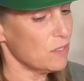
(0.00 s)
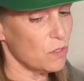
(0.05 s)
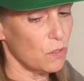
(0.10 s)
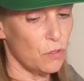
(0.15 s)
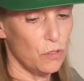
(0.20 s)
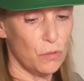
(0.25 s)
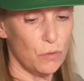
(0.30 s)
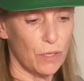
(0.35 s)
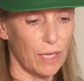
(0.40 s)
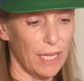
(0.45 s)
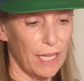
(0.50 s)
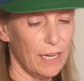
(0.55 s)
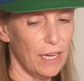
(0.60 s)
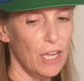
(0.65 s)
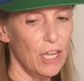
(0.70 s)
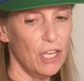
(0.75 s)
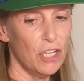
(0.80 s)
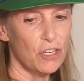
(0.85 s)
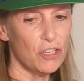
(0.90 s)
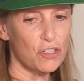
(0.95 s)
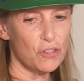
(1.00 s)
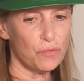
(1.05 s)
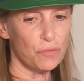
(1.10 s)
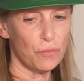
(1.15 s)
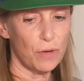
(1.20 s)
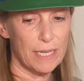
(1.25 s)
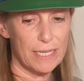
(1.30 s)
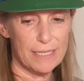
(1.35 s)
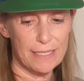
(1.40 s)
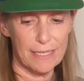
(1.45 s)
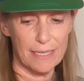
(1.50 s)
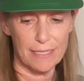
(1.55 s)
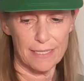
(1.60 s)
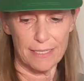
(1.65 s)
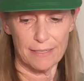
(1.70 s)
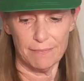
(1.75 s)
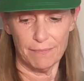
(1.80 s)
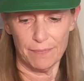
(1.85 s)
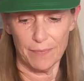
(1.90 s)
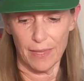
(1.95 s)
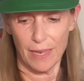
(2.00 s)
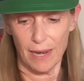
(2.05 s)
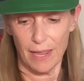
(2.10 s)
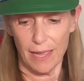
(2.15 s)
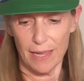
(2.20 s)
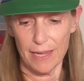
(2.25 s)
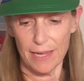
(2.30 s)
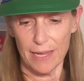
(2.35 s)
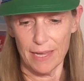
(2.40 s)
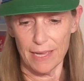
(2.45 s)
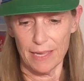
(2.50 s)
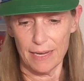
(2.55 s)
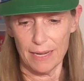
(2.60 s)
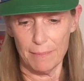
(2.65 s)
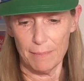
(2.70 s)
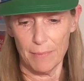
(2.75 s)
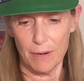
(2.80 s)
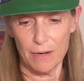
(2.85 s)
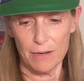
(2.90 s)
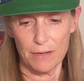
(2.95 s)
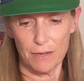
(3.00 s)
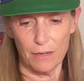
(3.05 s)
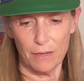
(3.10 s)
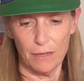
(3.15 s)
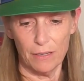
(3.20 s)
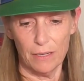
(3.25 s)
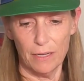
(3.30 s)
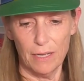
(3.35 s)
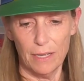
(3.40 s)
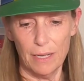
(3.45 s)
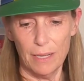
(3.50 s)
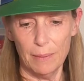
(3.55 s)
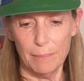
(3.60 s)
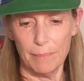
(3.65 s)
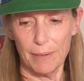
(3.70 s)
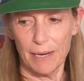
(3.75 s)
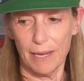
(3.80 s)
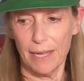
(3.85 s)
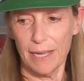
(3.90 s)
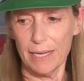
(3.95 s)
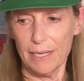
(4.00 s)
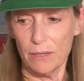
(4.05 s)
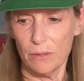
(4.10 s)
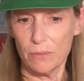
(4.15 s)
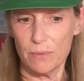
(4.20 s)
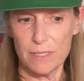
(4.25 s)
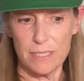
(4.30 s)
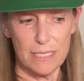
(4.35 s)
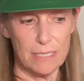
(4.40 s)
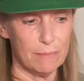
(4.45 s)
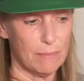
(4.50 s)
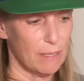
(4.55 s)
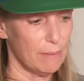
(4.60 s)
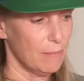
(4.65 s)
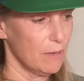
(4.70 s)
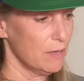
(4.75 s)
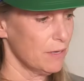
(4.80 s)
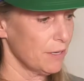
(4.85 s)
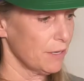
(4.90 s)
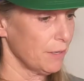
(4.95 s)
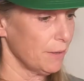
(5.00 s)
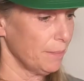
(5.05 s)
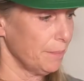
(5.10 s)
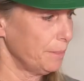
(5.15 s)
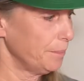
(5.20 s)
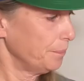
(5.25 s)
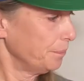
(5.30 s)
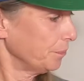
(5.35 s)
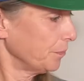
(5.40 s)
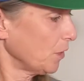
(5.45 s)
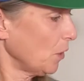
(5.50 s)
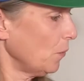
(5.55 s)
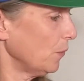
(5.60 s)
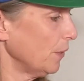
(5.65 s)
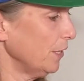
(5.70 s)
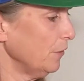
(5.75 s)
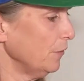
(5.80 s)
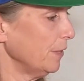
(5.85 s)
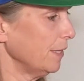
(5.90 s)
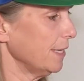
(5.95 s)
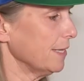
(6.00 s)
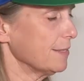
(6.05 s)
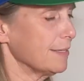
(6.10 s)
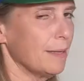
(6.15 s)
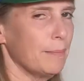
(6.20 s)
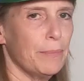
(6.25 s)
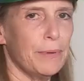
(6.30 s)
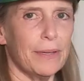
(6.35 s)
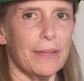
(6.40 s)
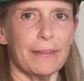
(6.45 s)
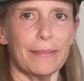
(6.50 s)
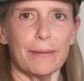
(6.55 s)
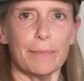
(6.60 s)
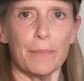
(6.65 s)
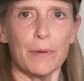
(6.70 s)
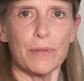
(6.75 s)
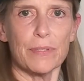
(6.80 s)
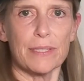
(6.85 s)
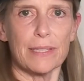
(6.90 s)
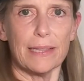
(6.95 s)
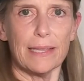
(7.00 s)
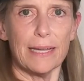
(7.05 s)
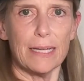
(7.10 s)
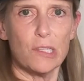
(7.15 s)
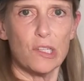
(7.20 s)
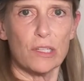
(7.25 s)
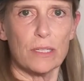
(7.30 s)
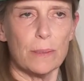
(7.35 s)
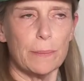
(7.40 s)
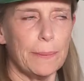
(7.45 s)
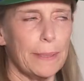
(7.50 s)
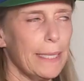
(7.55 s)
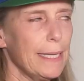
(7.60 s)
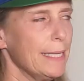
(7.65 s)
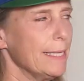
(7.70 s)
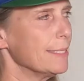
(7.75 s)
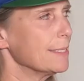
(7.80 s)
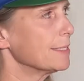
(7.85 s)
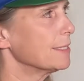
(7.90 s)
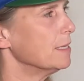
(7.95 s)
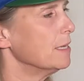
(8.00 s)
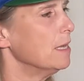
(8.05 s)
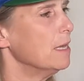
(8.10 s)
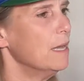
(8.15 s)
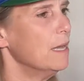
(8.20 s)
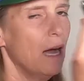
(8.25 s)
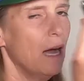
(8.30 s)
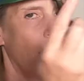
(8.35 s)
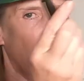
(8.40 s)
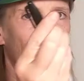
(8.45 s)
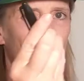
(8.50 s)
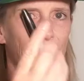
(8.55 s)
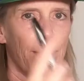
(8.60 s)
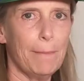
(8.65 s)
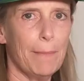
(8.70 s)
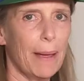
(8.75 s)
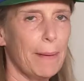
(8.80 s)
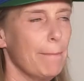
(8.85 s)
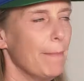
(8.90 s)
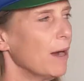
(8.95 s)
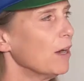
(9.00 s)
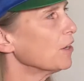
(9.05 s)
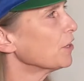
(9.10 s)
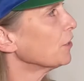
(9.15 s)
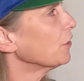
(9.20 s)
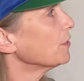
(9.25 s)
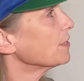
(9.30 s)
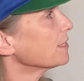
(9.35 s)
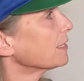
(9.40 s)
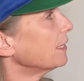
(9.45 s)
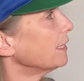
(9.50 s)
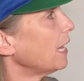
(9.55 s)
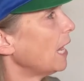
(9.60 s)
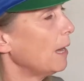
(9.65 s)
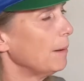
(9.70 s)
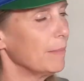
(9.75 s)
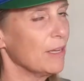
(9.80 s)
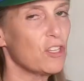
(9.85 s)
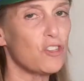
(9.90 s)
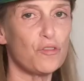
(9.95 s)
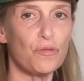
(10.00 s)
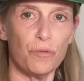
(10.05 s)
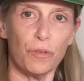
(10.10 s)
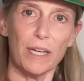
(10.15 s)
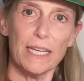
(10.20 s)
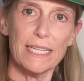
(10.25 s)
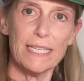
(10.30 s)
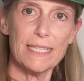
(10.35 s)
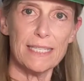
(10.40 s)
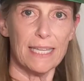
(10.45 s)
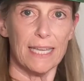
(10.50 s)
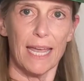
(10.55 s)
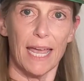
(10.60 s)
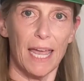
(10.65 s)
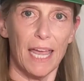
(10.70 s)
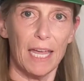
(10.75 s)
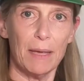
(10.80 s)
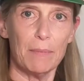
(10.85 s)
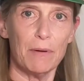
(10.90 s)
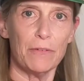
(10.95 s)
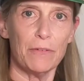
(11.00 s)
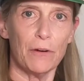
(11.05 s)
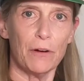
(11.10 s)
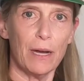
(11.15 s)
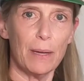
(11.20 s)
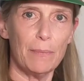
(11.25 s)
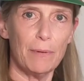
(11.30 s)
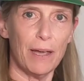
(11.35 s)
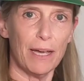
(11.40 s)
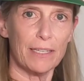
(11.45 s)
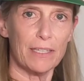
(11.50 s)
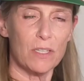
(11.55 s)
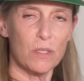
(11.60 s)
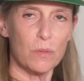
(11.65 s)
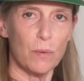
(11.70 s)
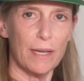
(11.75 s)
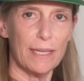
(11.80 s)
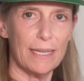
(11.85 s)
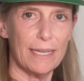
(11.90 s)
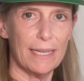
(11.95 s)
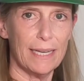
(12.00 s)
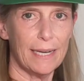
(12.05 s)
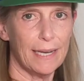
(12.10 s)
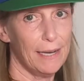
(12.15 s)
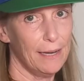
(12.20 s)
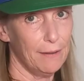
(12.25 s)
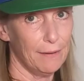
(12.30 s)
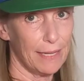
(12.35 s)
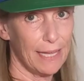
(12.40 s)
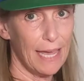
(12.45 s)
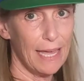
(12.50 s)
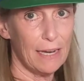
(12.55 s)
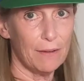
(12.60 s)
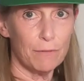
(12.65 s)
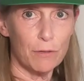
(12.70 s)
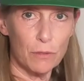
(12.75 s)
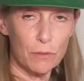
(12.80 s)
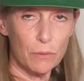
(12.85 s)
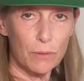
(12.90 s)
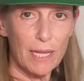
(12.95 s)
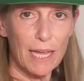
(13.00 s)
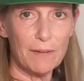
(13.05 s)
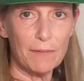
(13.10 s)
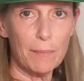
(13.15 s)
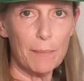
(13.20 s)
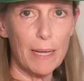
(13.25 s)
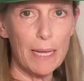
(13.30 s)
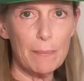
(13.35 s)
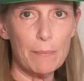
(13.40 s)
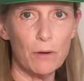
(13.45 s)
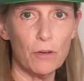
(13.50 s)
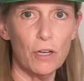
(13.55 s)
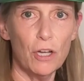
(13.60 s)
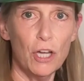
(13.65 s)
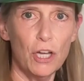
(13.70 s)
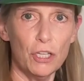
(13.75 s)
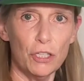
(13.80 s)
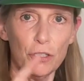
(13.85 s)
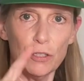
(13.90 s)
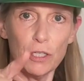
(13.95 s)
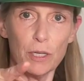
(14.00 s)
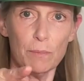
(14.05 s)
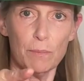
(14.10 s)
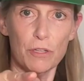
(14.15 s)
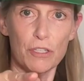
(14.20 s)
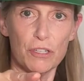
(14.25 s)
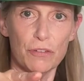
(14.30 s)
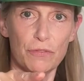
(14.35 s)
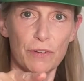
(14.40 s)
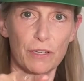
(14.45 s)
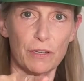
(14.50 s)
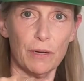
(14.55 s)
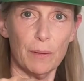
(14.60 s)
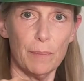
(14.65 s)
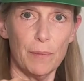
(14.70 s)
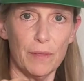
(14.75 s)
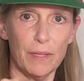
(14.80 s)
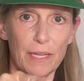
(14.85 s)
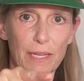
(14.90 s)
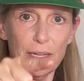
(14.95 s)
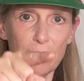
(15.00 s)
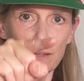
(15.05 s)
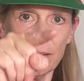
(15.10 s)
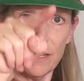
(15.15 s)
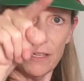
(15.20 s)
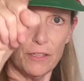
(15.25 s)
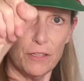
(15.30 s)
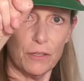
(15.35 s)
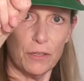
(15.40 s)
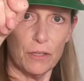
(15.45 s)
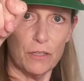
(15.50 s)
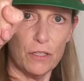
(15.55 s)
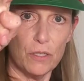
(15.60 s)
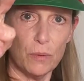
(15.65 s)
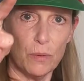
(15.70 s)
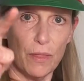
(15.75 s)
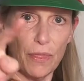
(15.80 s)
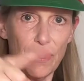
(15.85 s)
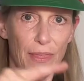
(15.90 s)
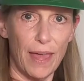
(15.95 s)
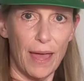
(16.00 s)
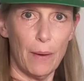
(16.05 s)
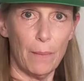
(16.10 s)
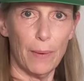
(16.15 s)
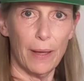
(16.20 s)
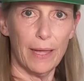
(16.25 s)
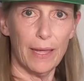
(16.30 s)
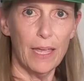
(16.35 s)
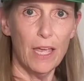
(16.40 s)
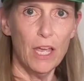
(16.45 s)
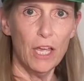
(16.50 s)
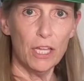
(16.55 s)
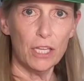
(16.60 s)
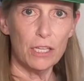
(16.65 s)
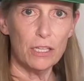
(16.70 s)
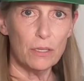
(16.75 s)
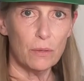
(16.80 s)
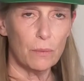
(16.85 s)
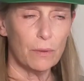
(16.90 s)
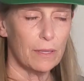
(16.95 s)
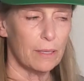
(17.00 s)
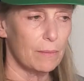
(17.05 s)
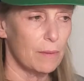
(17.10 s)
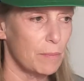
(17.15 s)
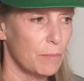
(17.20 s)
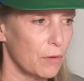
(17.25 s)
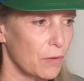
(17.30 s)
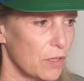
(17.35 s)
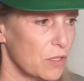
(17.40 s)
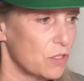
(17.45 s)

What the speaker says: is so you can trace it. And I had a marker, but I don't see my marker. Oh, here it is. I put it in the most logical place. All right, my marker is going to help me trace the A before I practice writing it. And again, if you don't have a paper, you can put your finger up in the air and you can do it that way. You know what? Let me pull